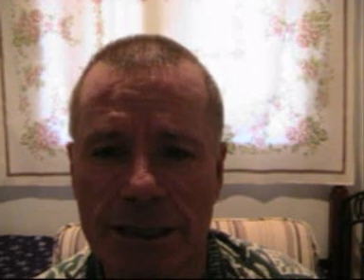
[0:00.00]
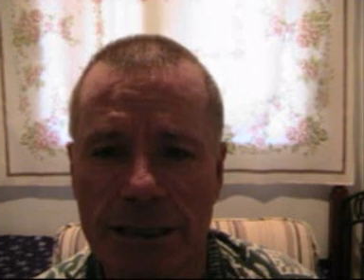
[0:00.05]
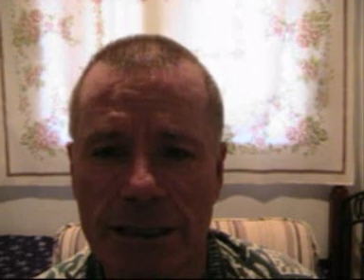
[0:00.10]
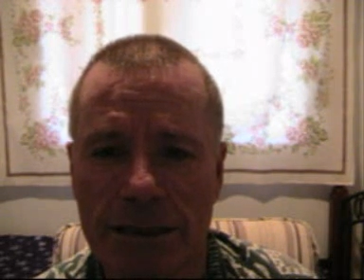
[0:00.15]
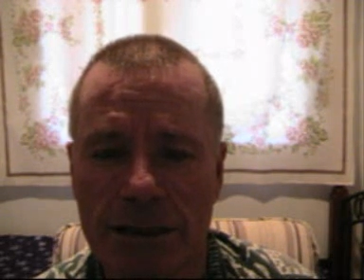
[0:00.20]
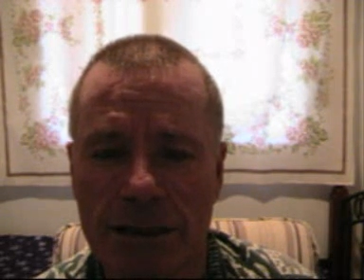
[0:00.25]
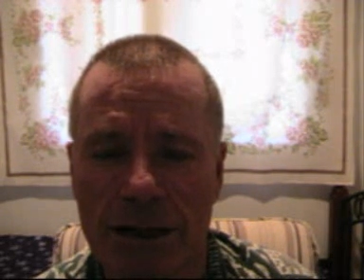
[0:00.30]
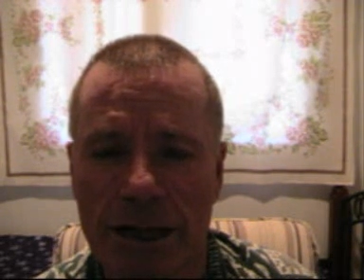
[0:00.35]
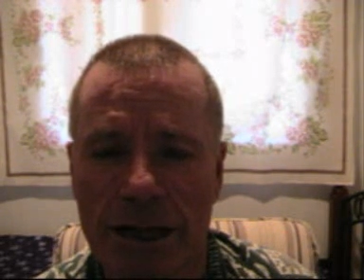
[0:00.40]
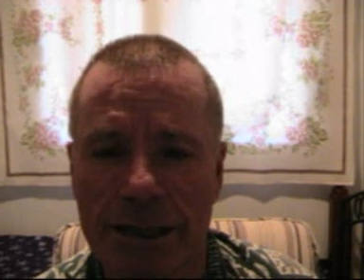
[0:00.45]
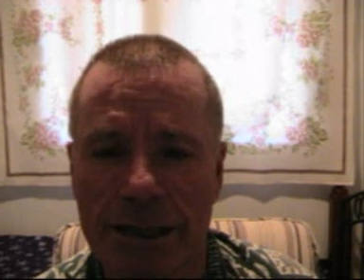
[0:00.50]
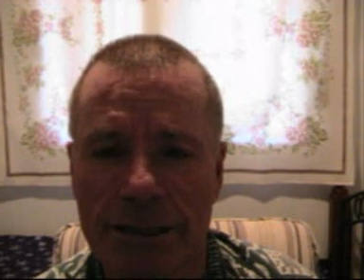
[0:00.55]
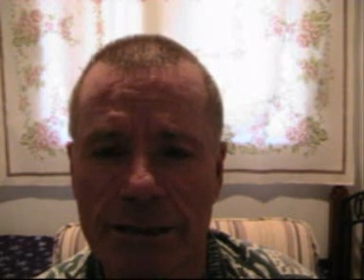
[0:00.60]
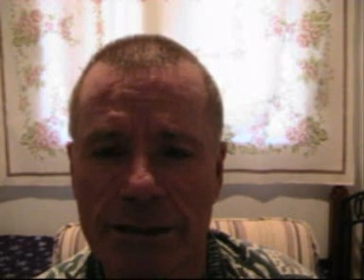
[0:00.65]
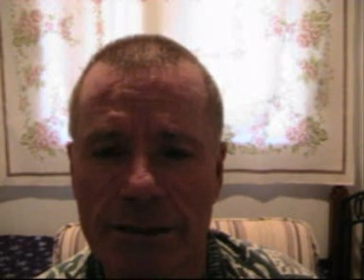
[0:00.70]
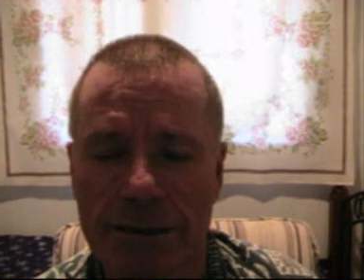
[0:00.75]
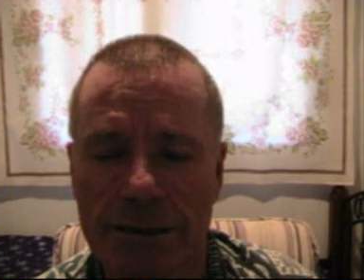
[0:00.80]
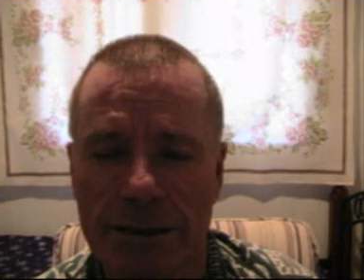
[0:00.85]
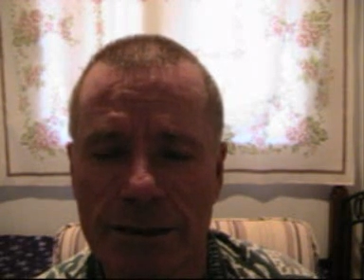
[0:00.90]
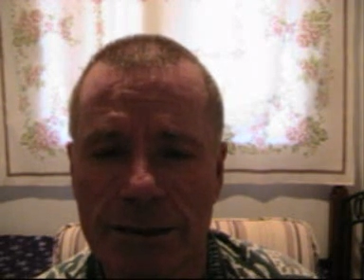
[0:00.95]
yellow light
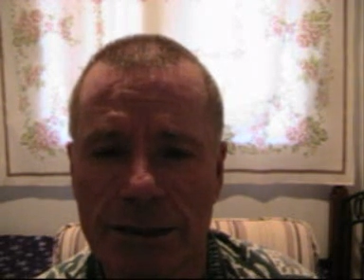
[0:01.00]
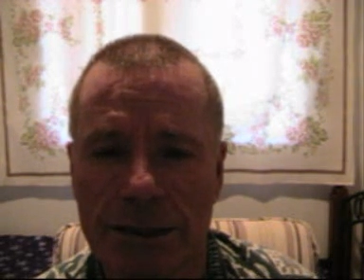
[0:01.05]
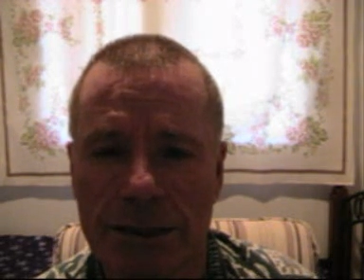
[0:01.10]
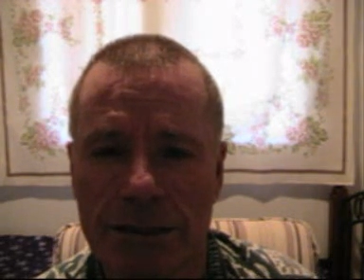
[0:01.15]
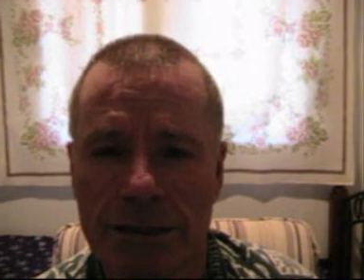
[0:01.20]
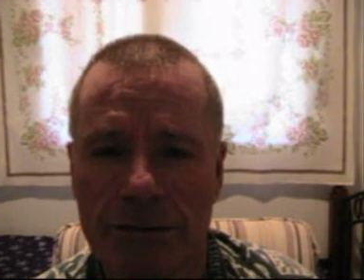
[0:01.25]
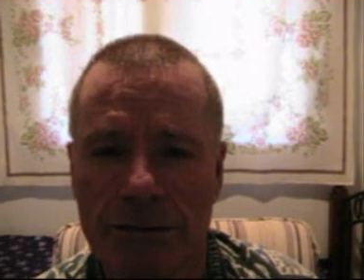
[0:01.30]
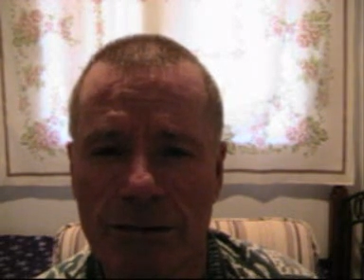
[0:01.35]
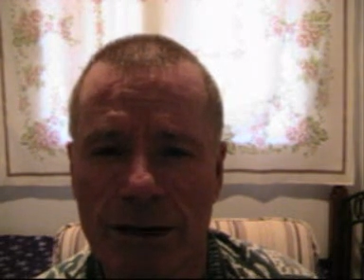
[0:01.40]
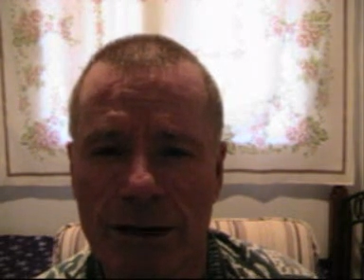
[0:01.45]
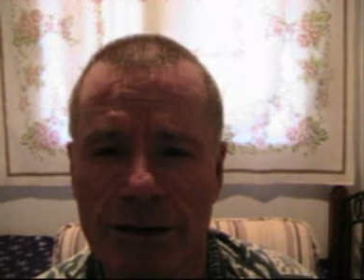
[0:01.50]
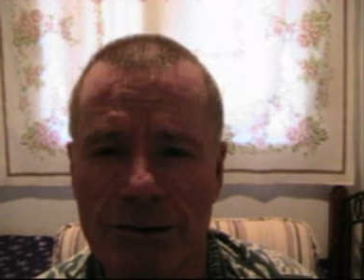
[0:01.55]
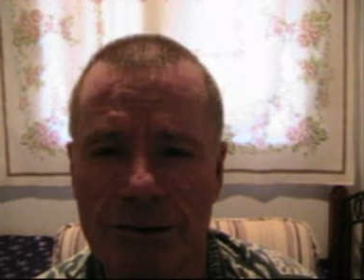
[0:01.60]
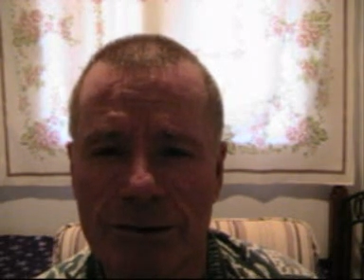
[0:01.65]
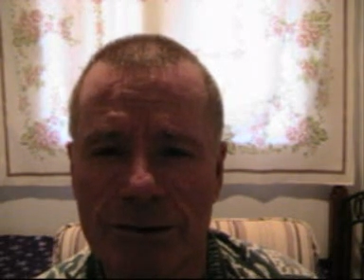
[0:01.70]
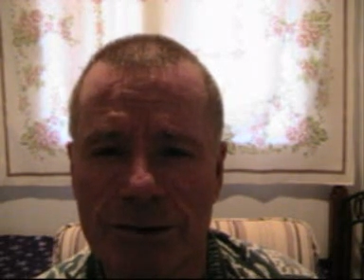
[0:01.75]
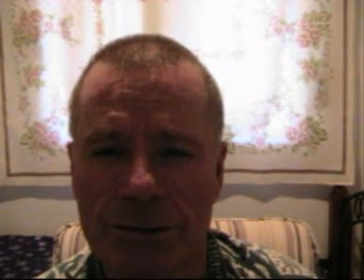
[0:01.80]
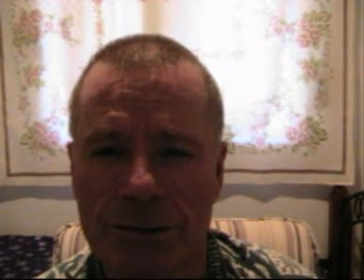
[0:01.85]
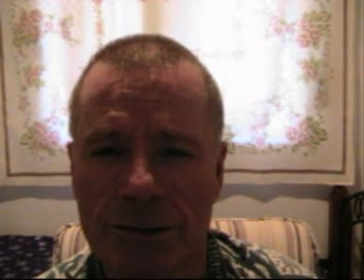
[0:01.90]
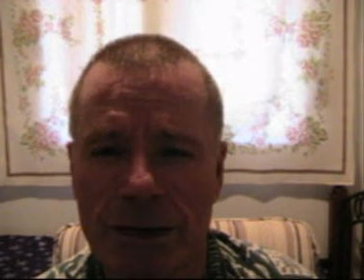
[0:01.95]
until it
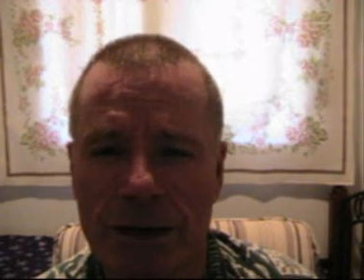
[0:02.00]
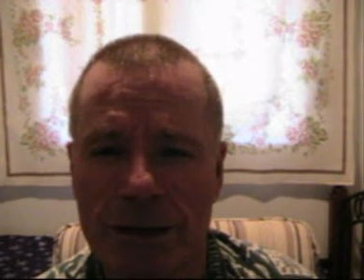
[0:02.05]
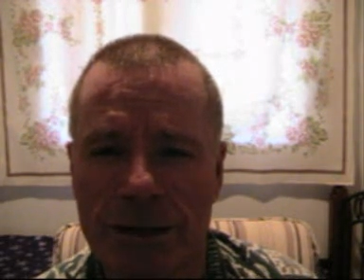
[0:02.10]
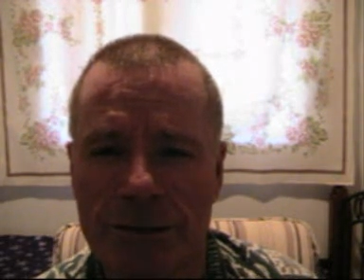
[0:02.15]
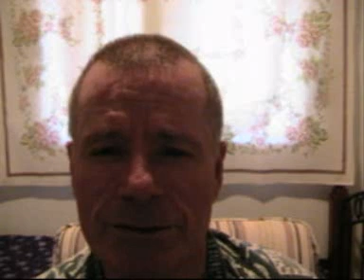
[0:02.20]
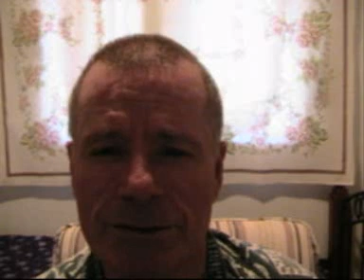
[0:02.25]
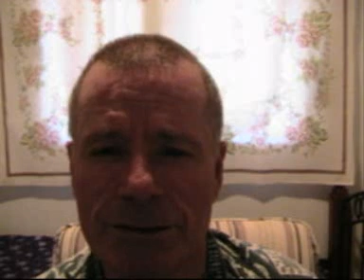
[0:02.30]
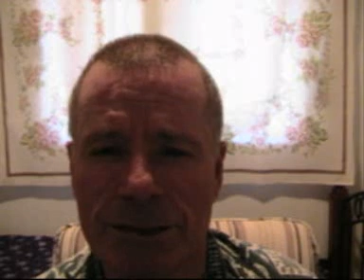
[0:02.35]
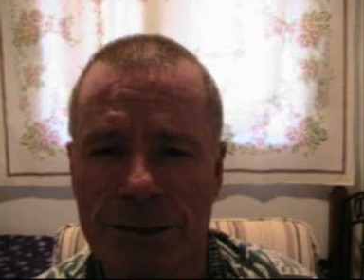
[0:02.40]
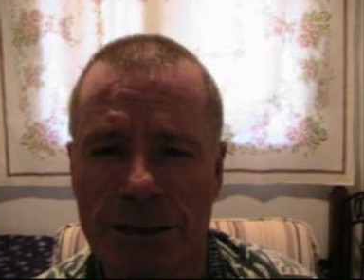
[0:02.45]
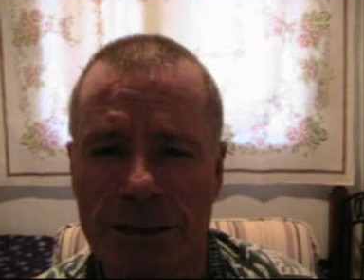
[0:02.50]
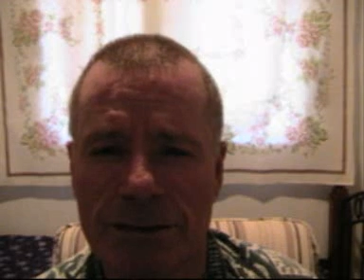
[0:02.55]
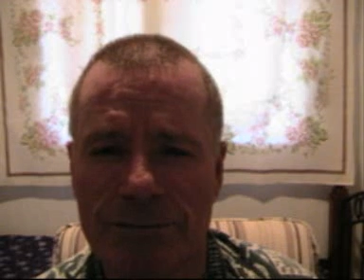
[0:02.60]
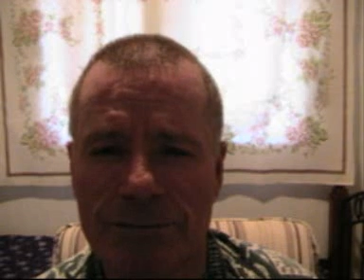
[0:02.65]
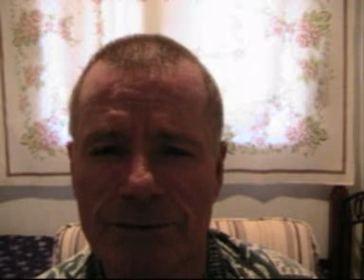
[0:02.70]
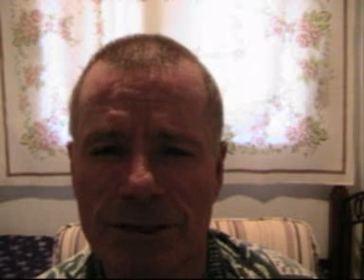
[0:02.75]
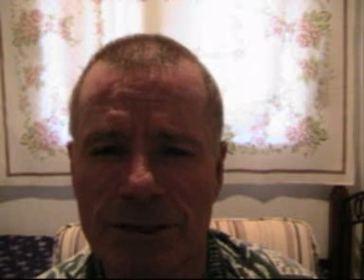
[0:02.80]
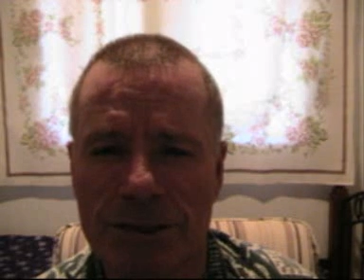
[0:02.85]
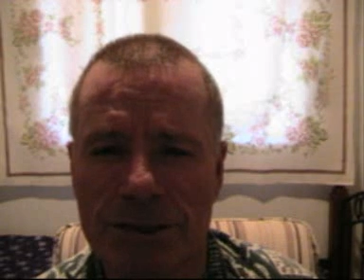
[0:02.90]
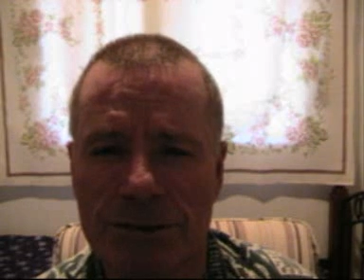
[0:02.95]
grows and grows until it
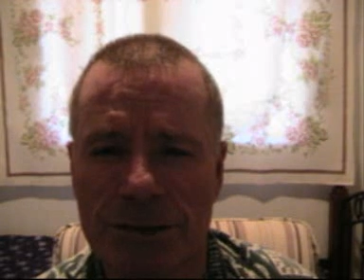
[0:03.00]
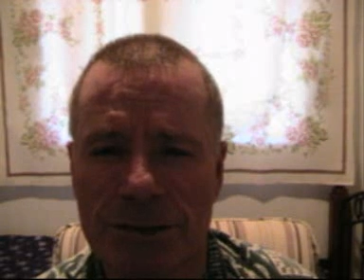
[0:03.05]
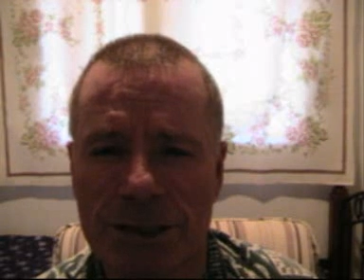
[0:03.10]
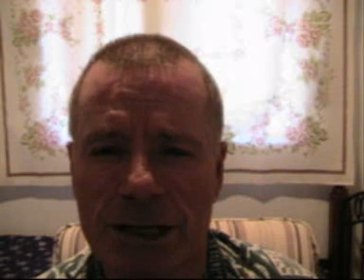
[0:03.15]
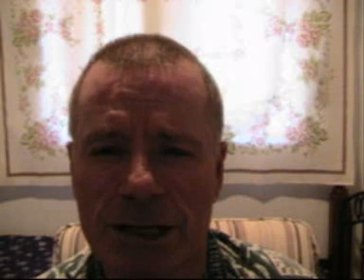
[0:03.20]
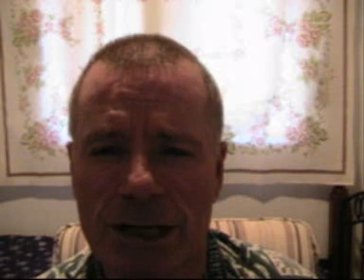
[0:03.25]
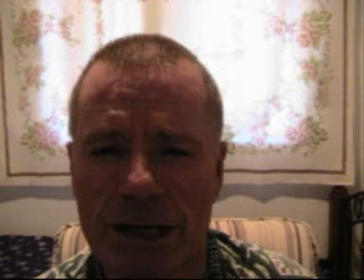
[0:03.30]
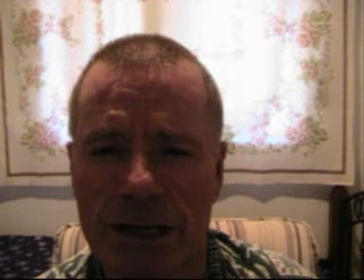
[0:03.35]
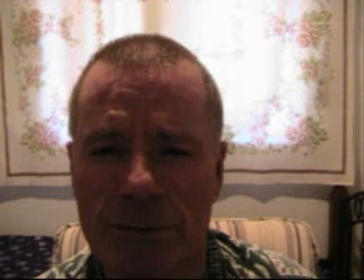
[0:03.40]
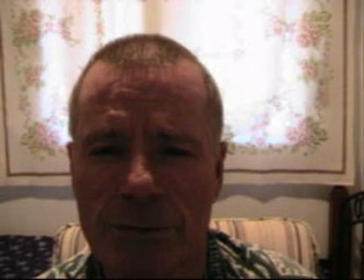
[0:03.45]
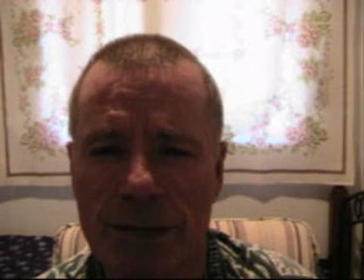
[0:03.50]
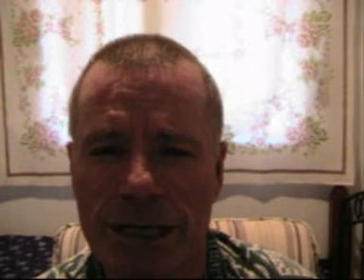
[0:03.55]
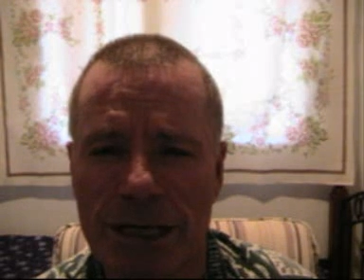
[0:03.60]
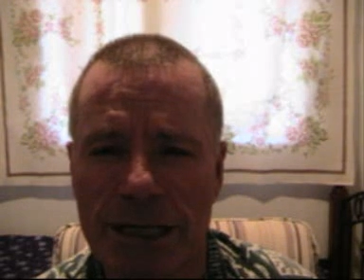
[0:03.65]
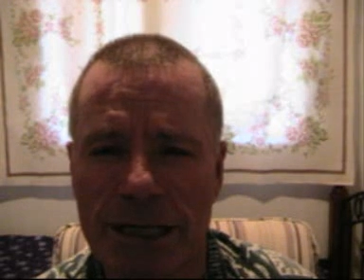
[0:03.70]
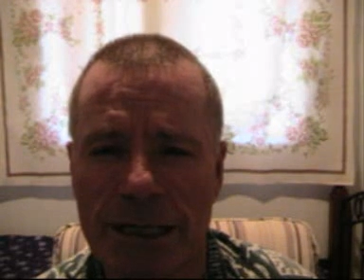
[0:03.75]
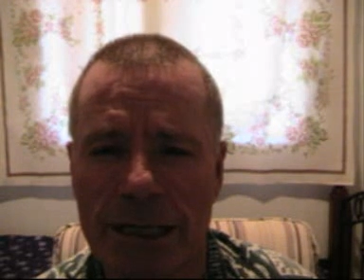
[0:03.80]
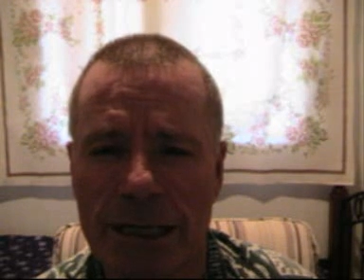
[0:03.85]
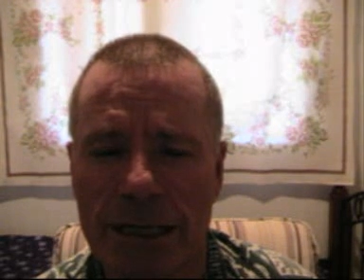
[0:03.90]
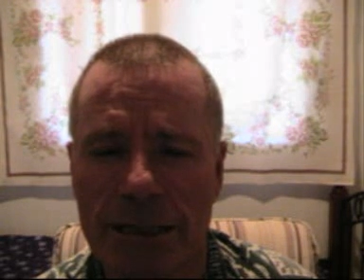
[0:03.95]
fills your entire
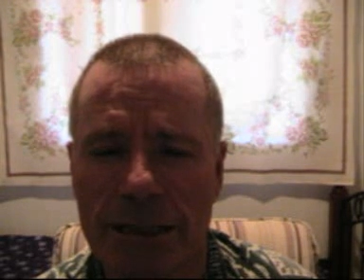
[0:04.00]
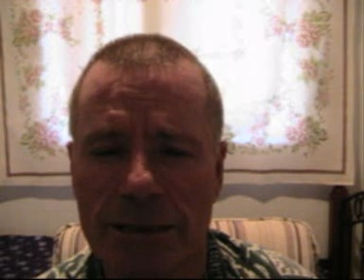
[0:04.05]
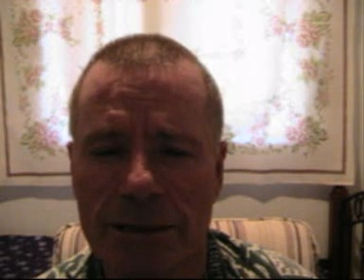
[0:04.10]
being.